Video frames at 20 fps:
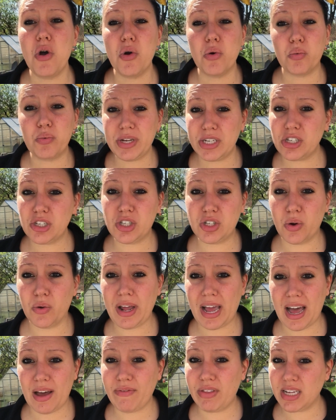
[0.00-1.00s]
We just don't
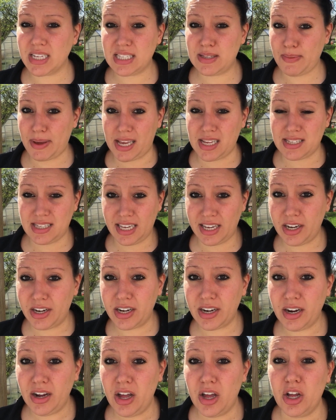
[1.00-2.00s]
have the space
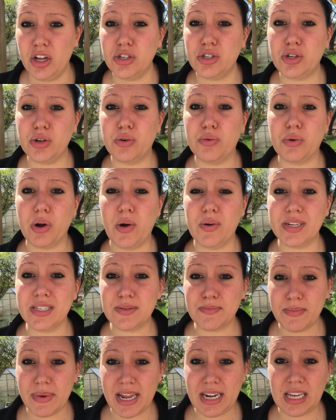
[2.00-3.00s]
here to grow as
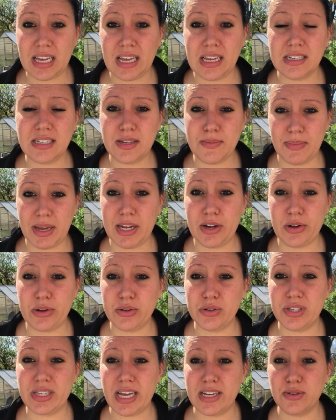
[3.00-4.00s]
many
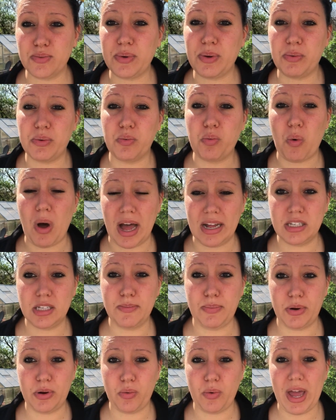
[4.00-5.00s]
tomatoes as we would want to
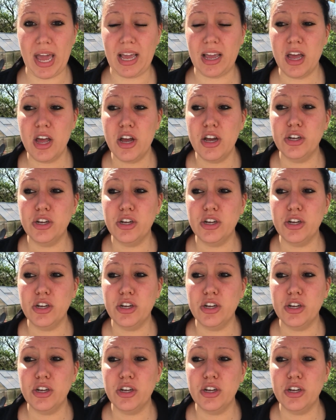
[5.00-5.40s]
put away.